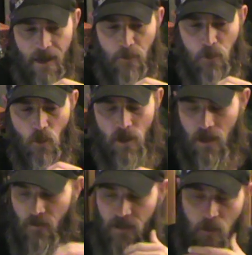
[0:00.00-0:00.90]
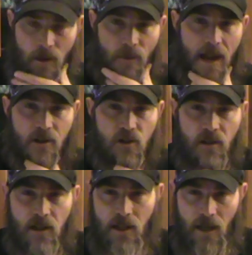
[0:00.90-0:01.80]
that point if they would have
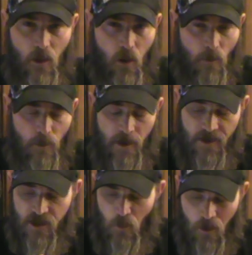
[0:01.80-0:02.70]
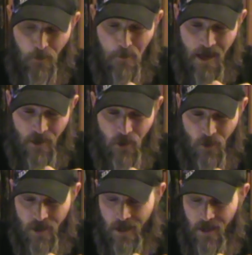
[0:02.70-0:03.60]
actually incorporated some more
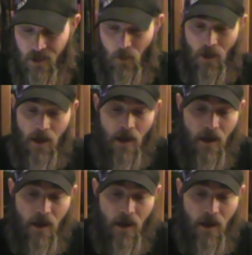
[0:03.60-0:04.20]
miniatures into it.